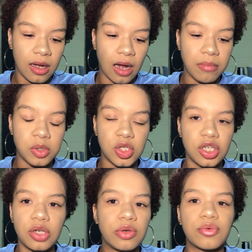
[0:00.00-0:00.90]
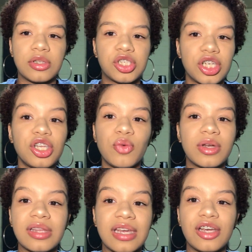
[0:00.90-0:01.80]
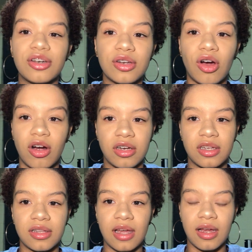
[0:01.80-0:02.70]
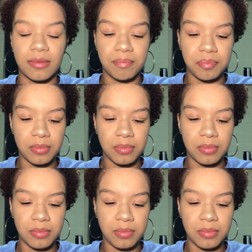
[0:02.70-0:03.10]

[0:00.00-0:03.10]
I'm genuinely good-hearted. Like,